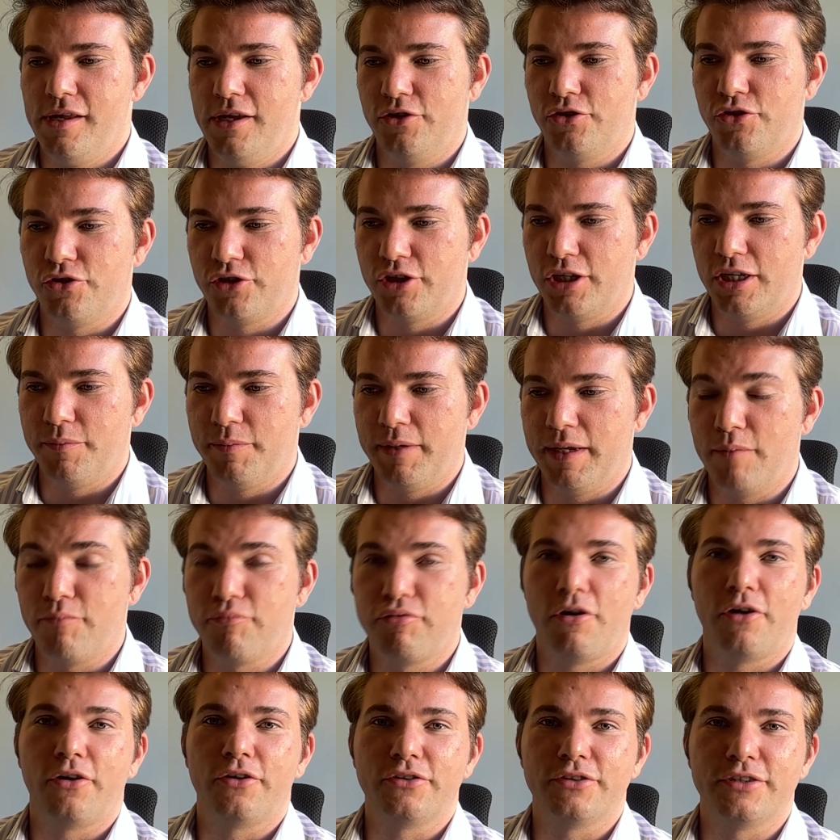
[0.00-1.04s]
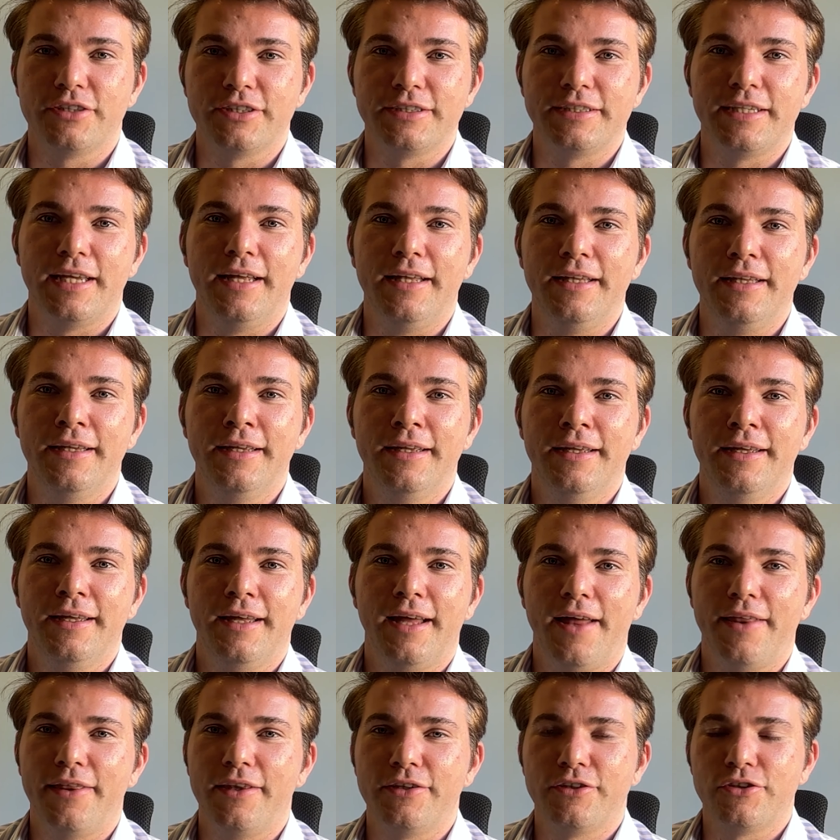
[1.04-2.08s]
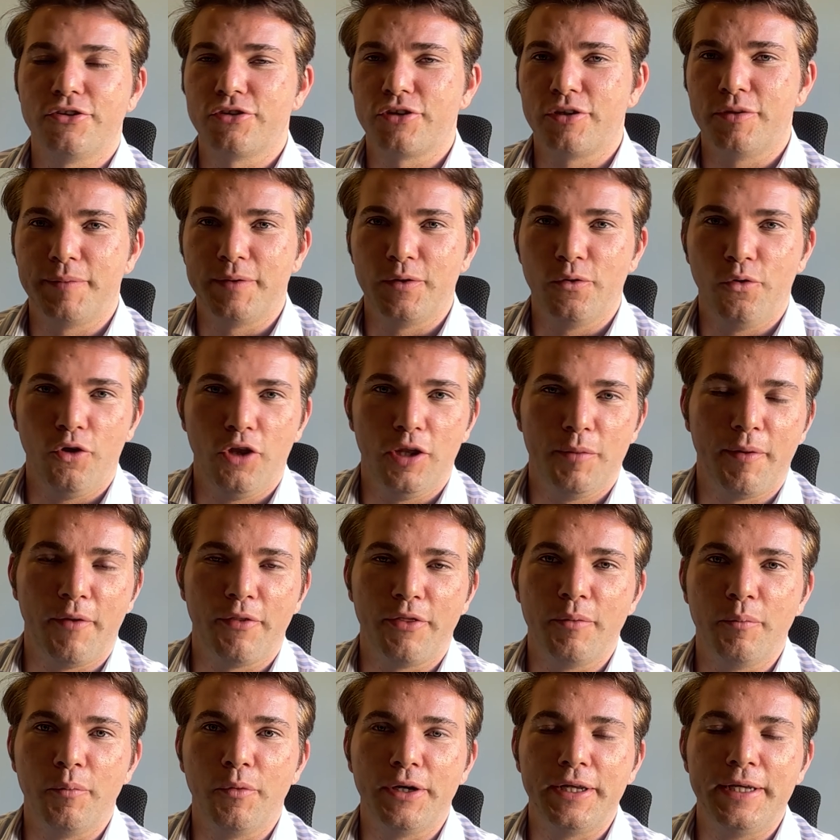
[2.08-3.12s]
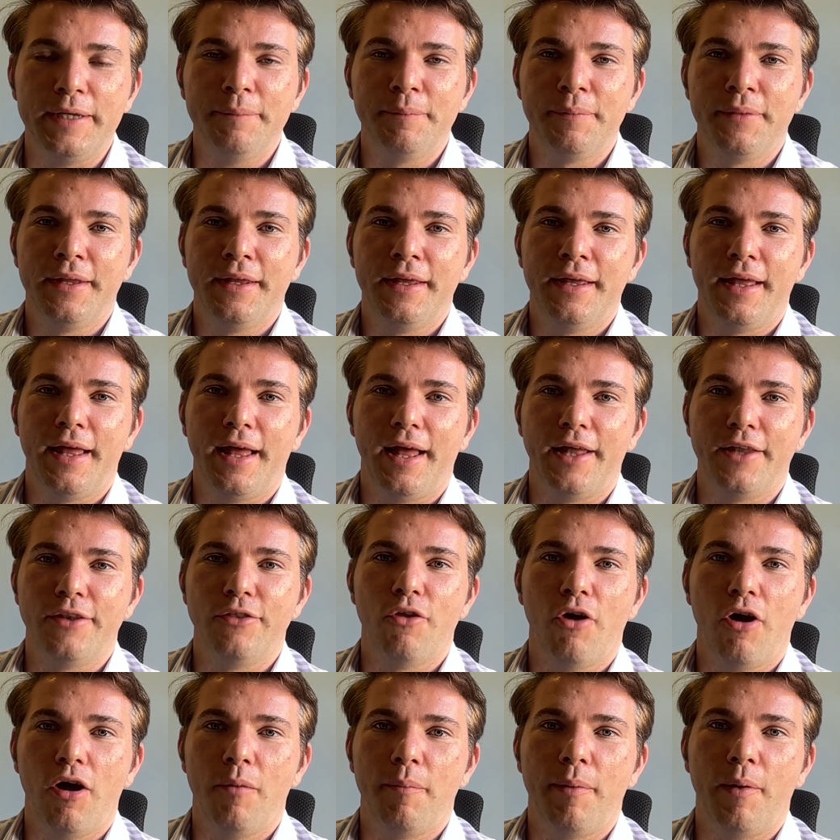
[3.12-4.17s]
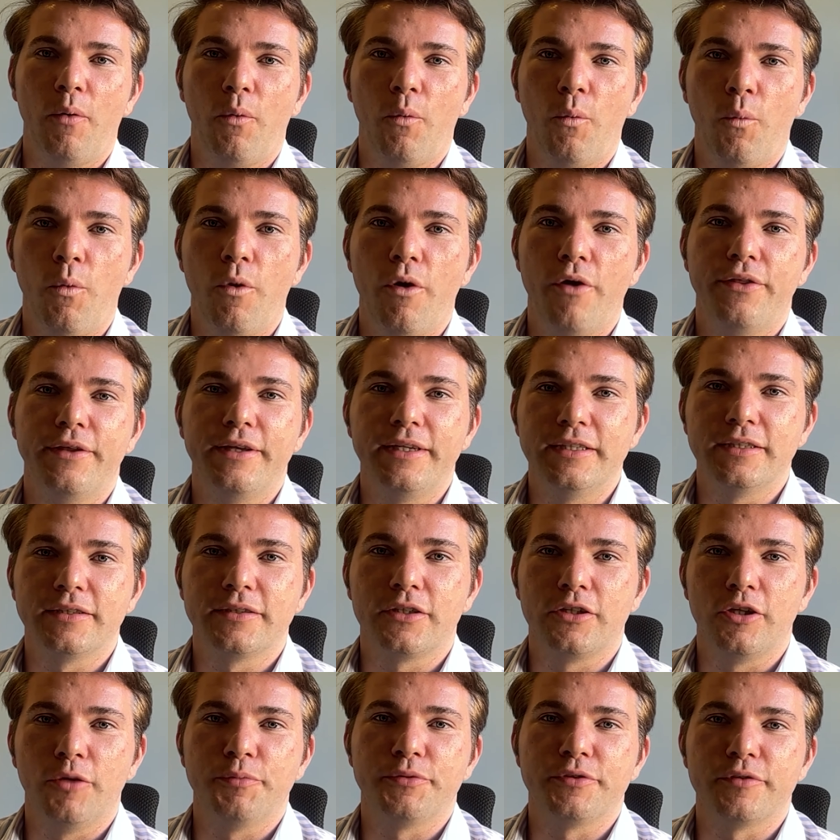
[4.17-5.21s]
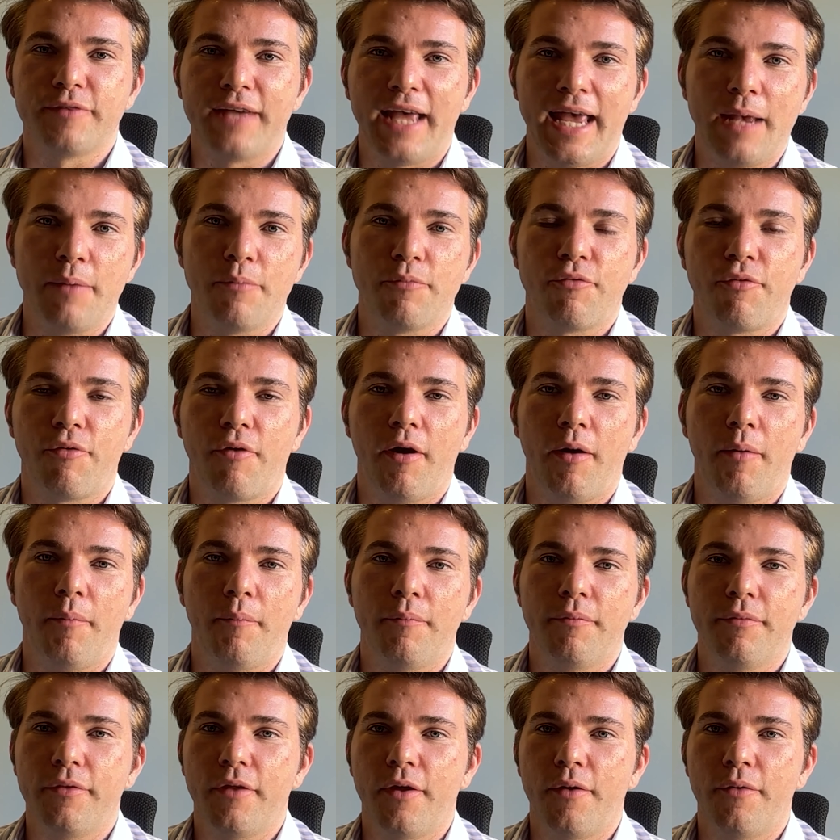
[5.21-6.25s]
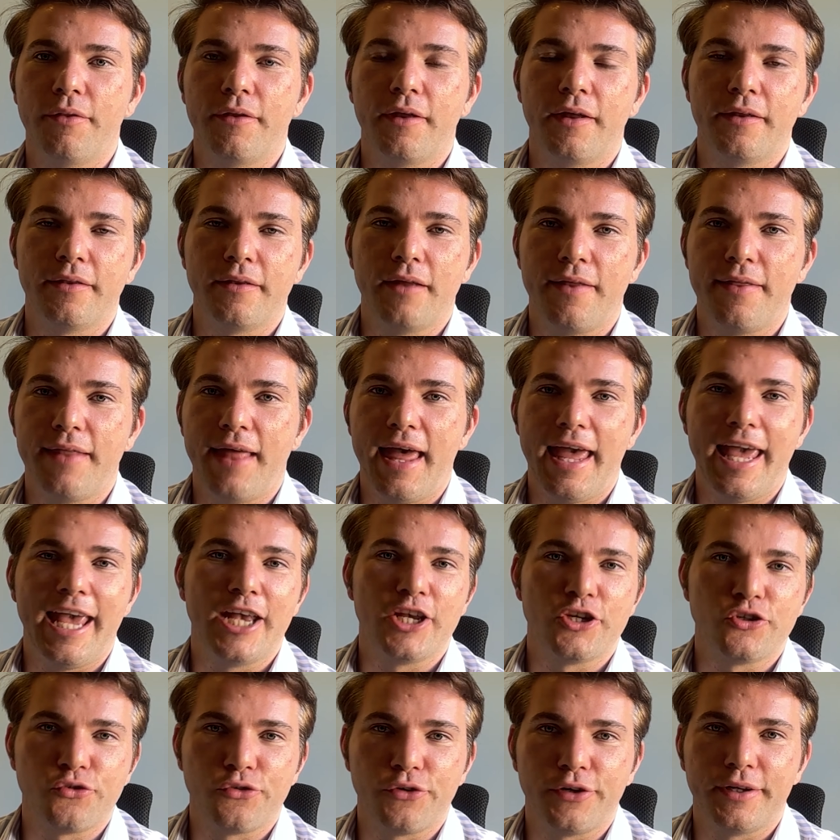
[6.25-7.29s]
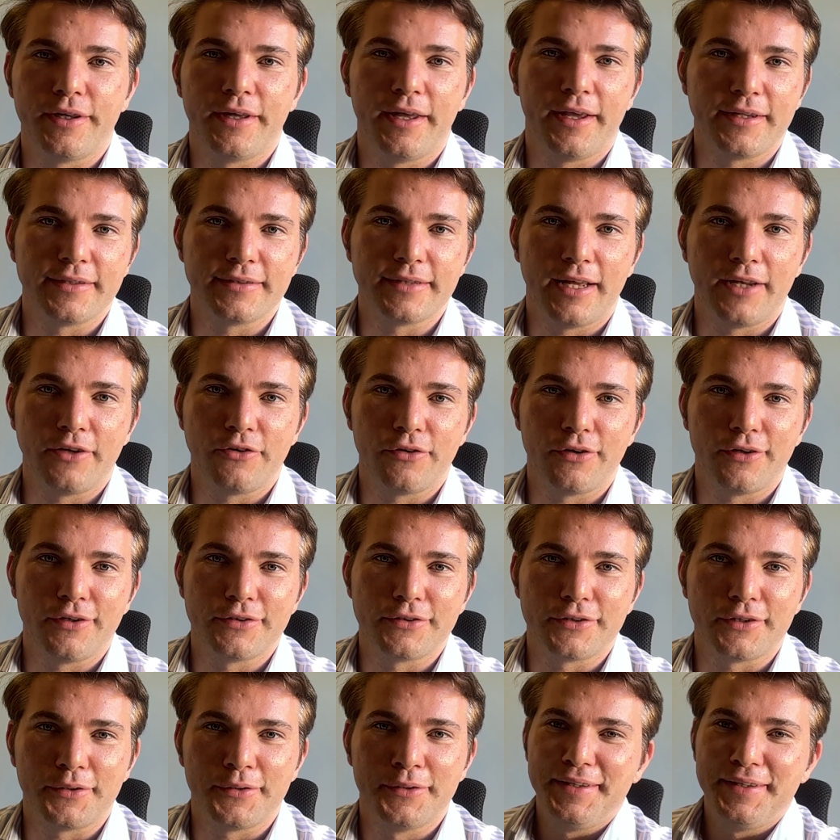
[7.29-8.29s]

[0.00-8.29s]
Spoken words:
it's just going to be a product to sell, and it's just going to be all about the money and not about where these clubs came from and their history, etc.